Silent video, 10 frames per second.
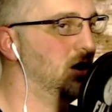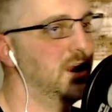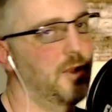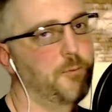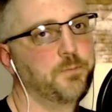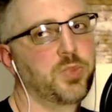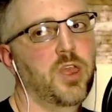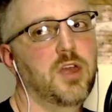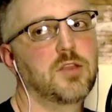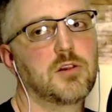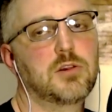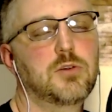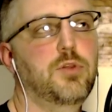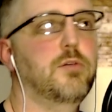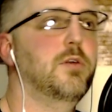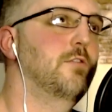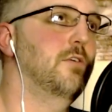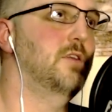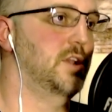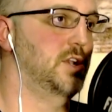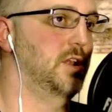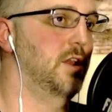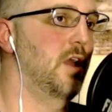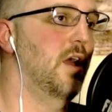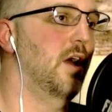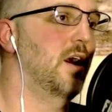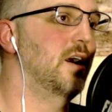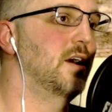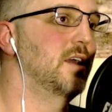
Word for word: Now, in the Lutheran tradition, uh,